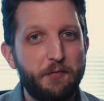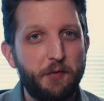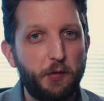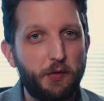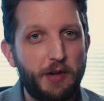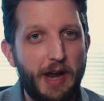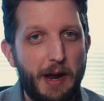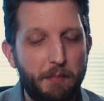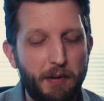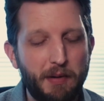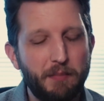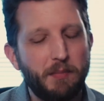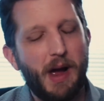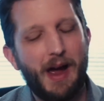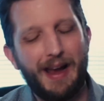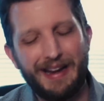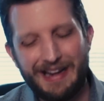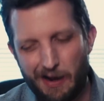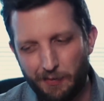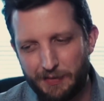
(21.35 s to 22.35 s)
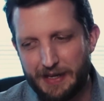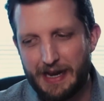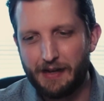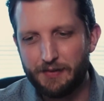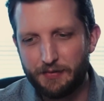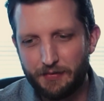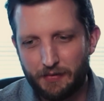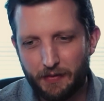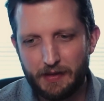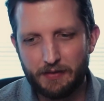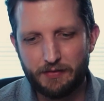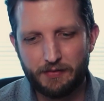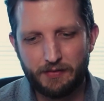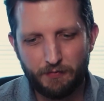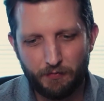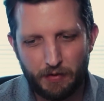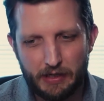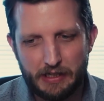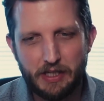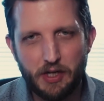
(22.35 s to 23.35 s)
for stopping by. Now, yes, this
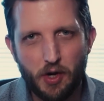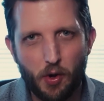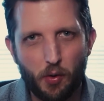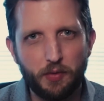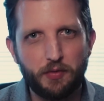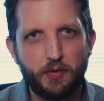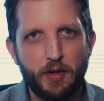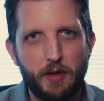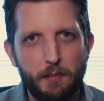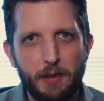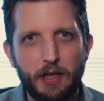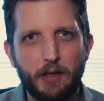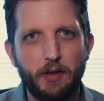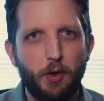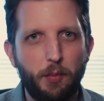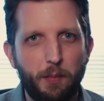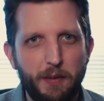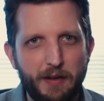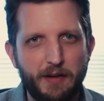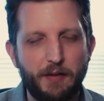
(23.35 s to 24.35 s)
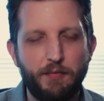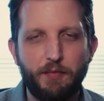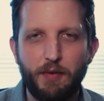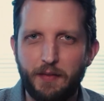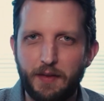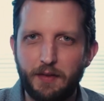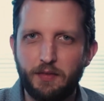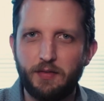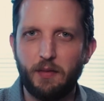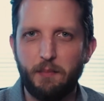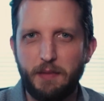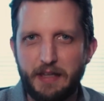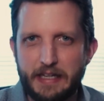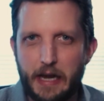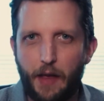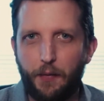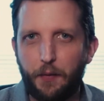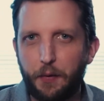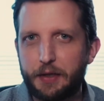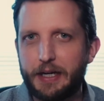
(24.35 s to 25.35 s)
video is going to be a little bit different than some of
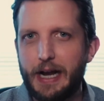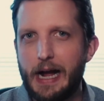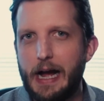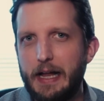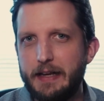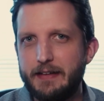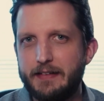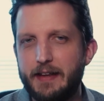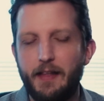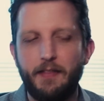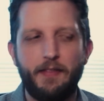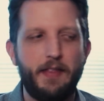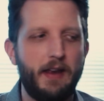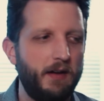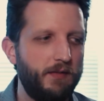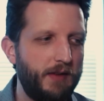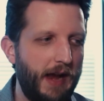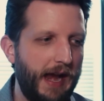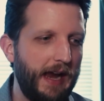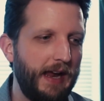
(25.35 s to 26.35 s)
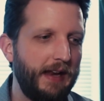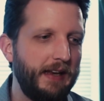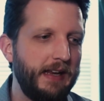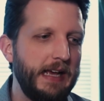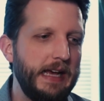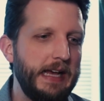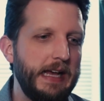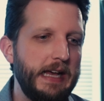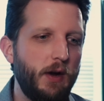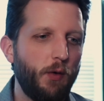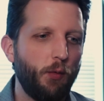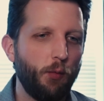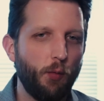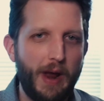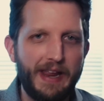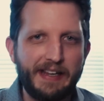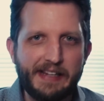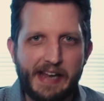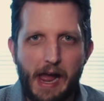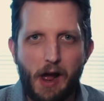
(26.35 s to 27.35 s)
the other content that I've had.
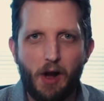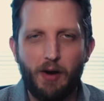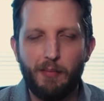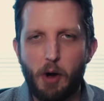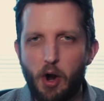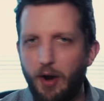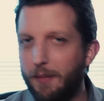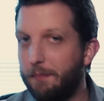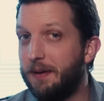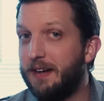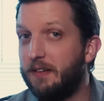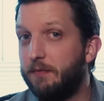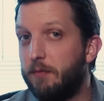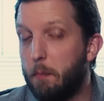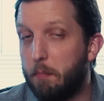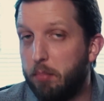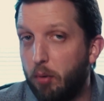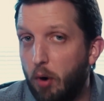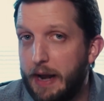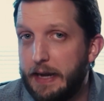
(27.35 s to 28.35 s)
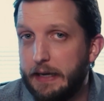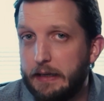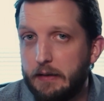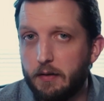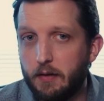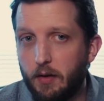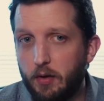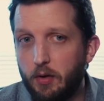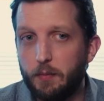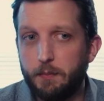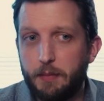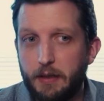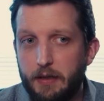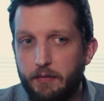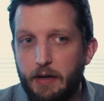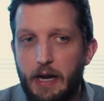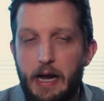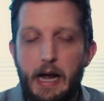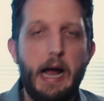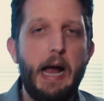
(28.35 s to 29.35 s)
Right now, I'm on a bit of a break, a little bit
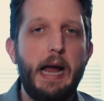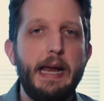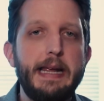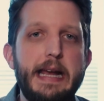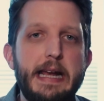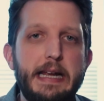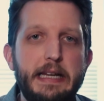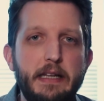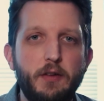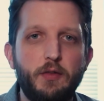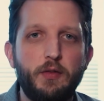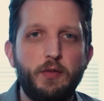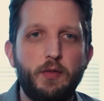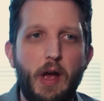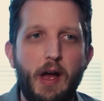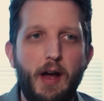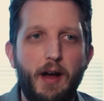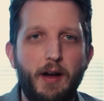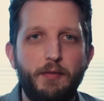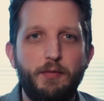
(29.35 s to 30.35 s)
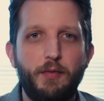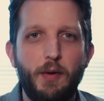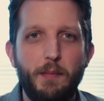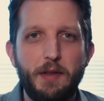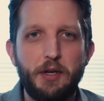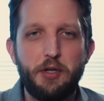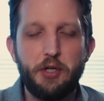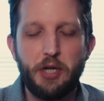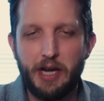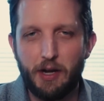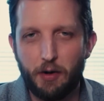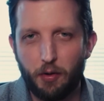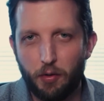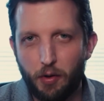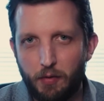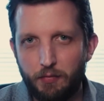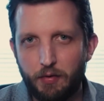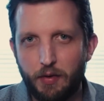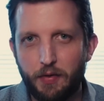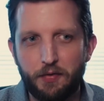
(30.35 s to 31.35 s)
of a hiatus from the
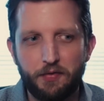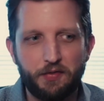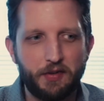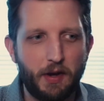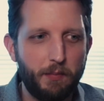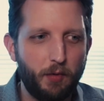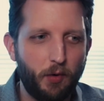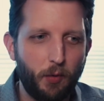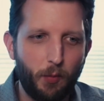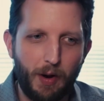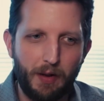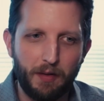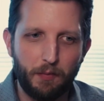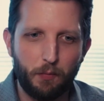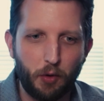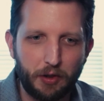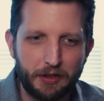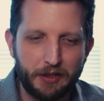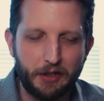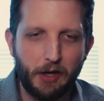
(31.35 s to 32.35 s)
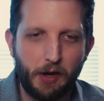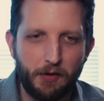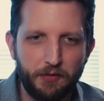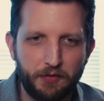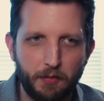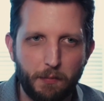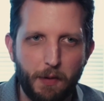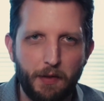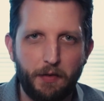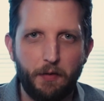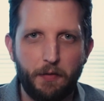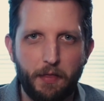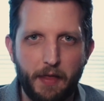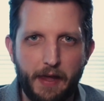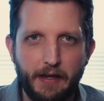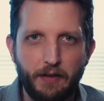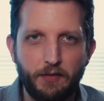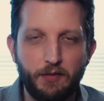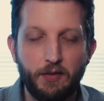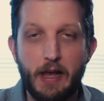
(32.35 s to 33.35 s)
channel over the summer while I'm working on some other
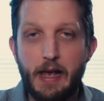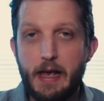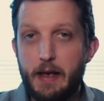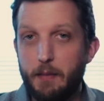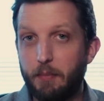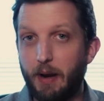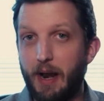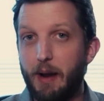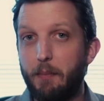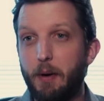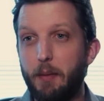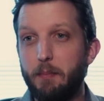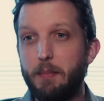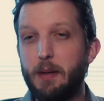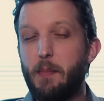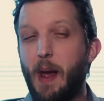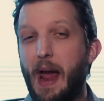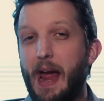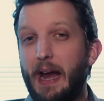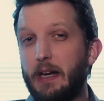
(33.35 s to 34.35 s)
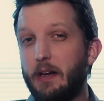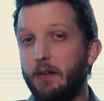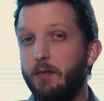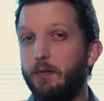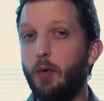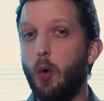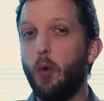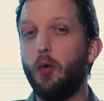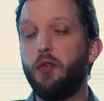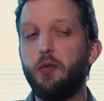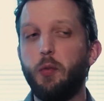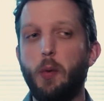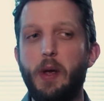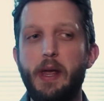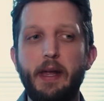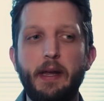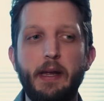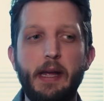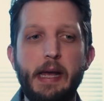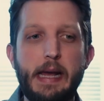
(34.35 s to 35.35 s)
things, but I'm going to be back in full
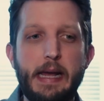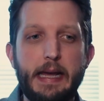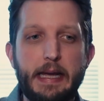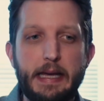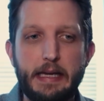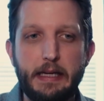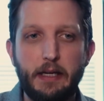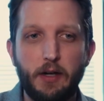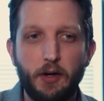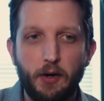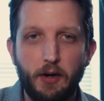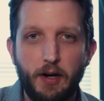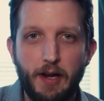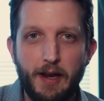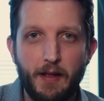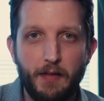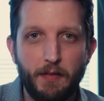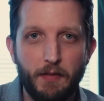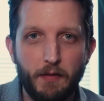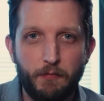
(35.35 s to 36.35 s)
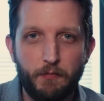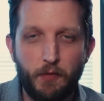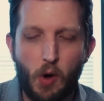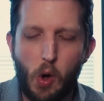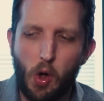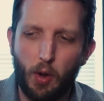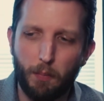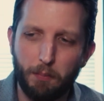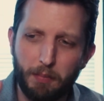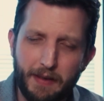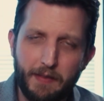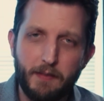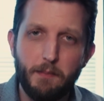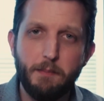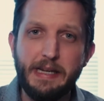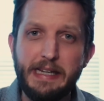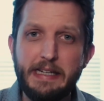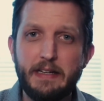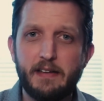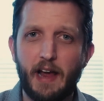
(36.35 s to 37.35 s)
swing here in the fall. But in the
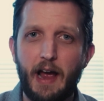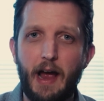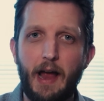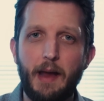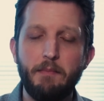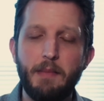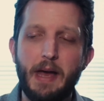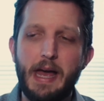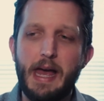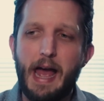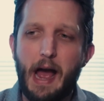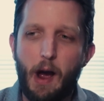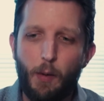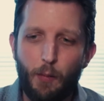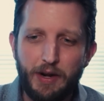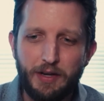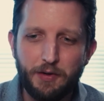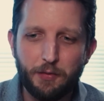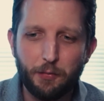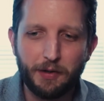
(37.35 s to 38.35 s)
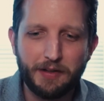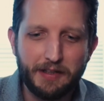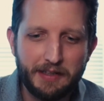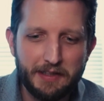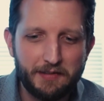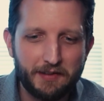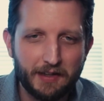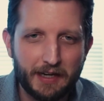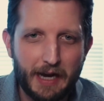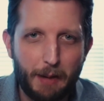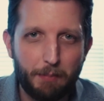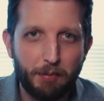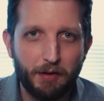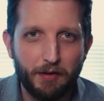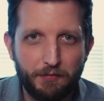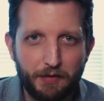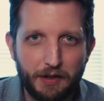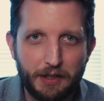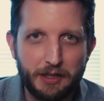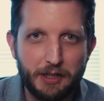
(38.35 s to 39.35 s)
meantime, I wanted to release a
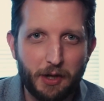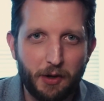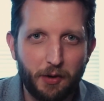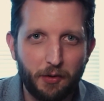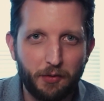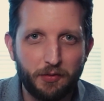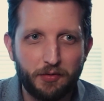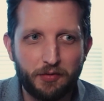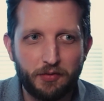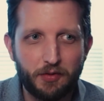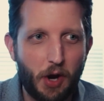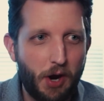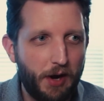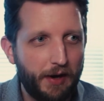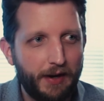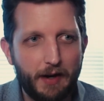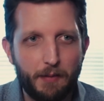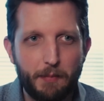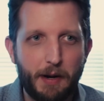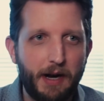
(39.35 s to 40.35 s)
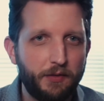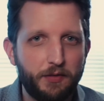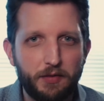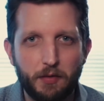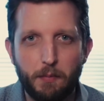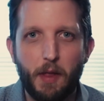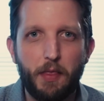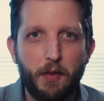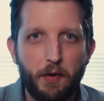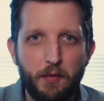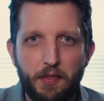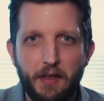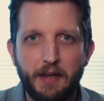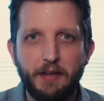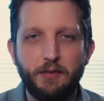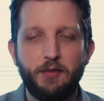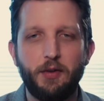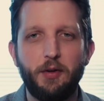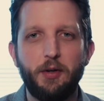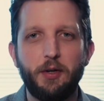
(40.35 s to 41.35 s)
couple of videos talking about some other
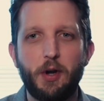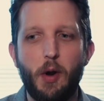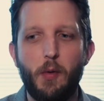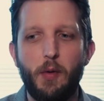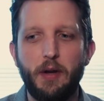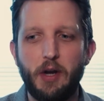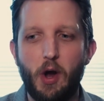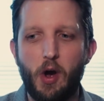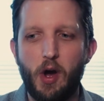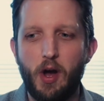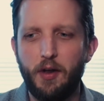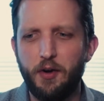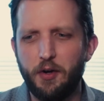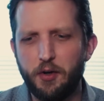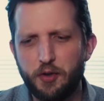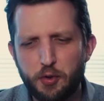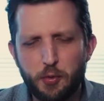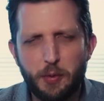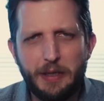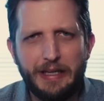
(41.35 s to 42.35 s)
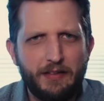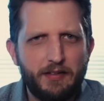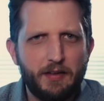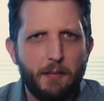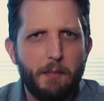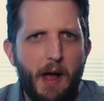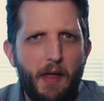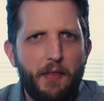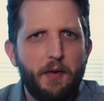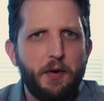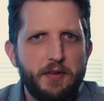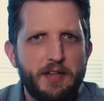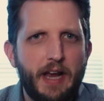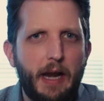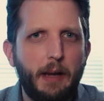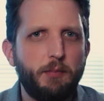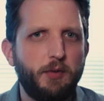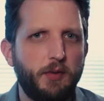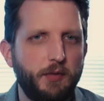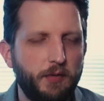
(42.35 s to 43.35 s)
things that are going on or doing some other
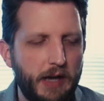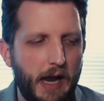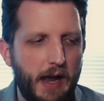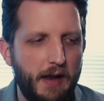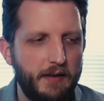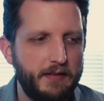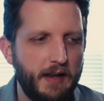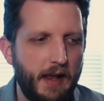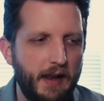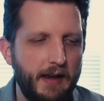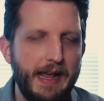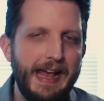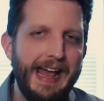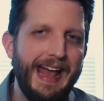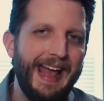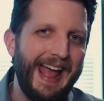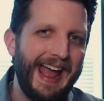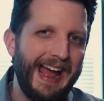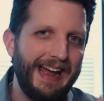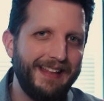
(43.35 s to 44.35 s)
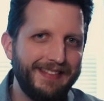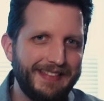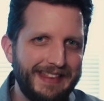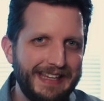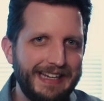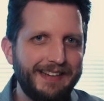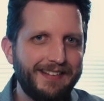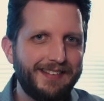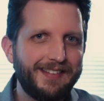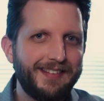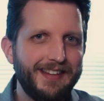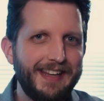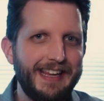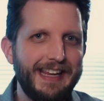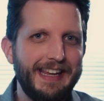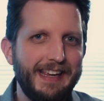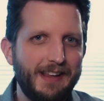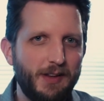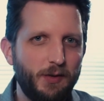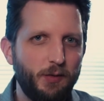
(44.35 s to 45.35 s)
types of content, and this
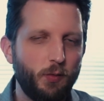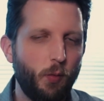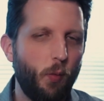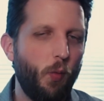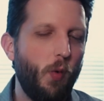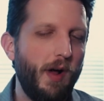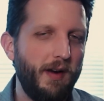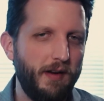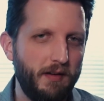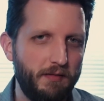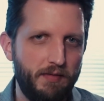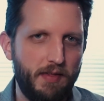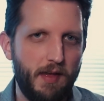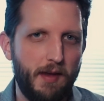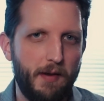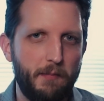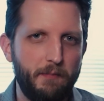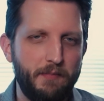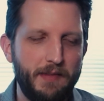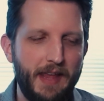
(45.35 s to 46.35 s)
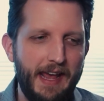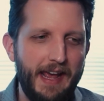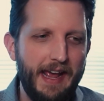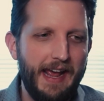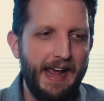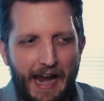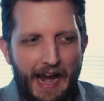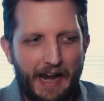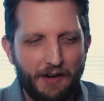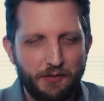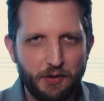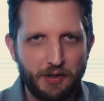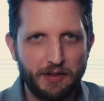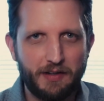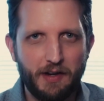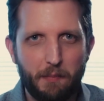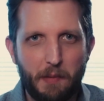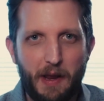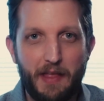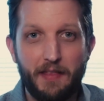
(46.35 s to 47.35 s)
is one of them. As you can
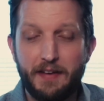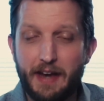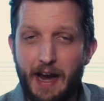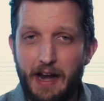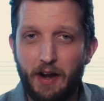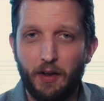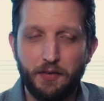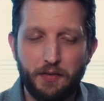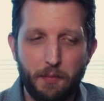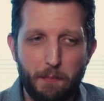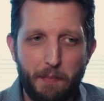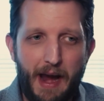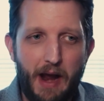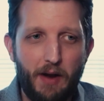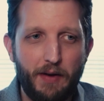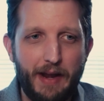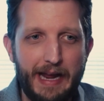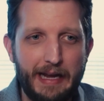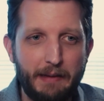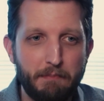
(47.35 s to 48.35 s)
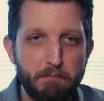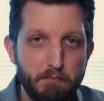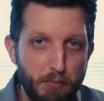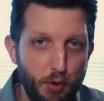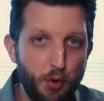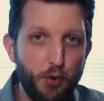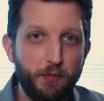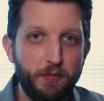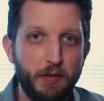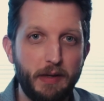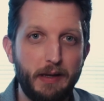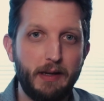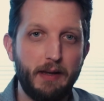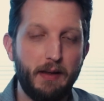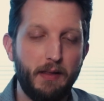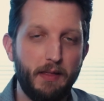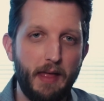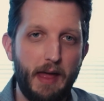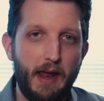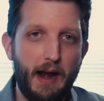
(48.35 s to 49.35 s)
tell by the title, it's about a
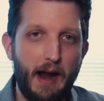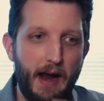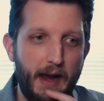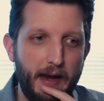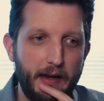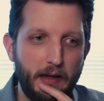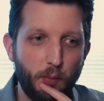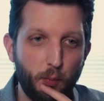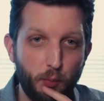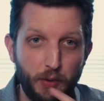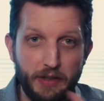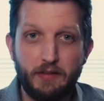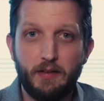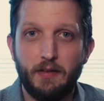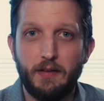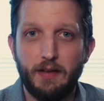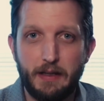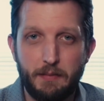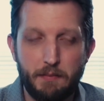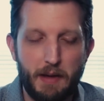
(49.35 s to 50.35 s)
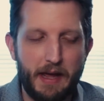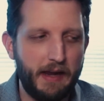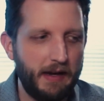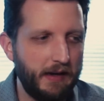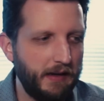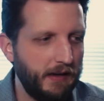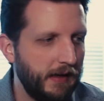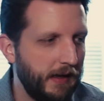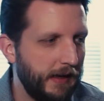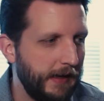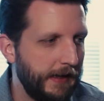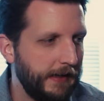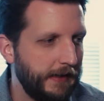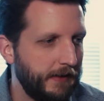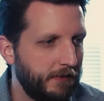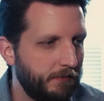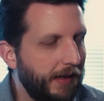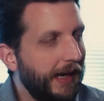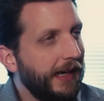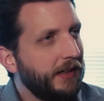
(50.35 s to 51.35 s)
movie that I recently made.
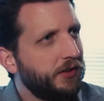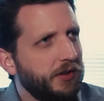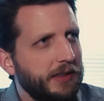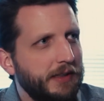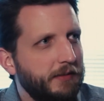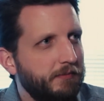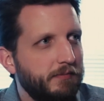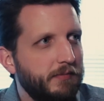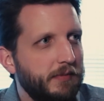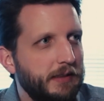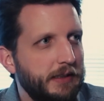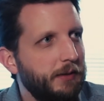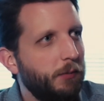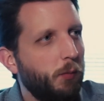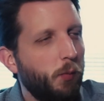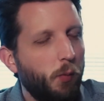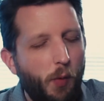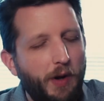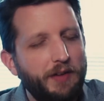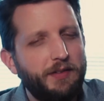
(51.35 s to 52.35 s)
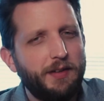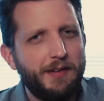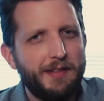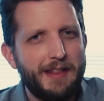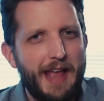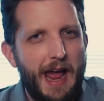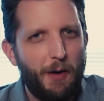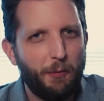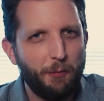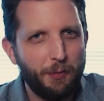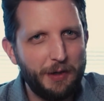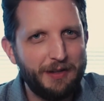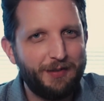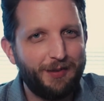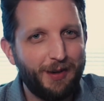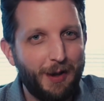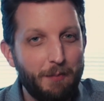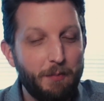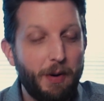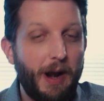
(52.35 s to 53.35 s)
Actually, it wasn't that
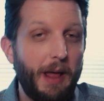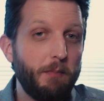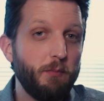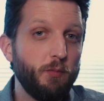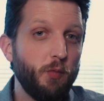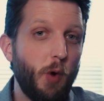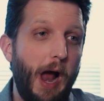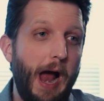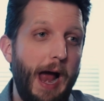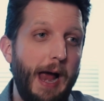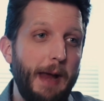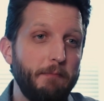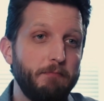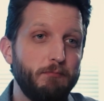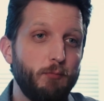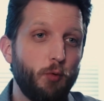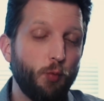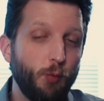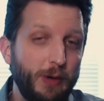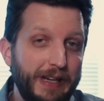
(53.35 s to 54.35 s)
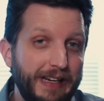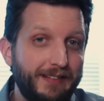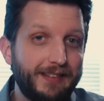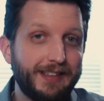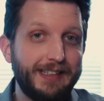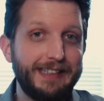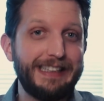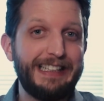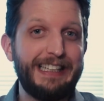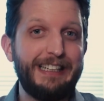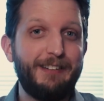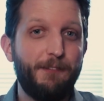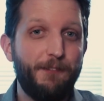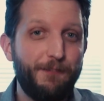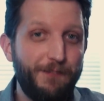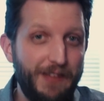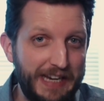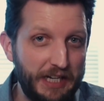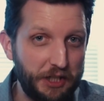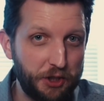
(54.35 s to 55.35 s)
recent, but I'm recently
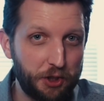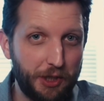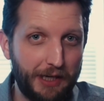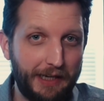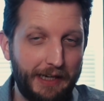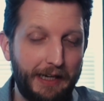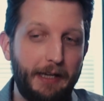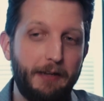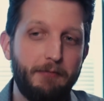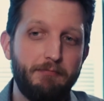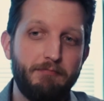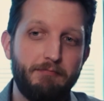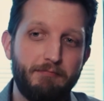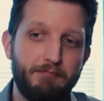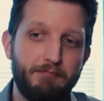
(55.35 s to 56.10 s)
finishing it.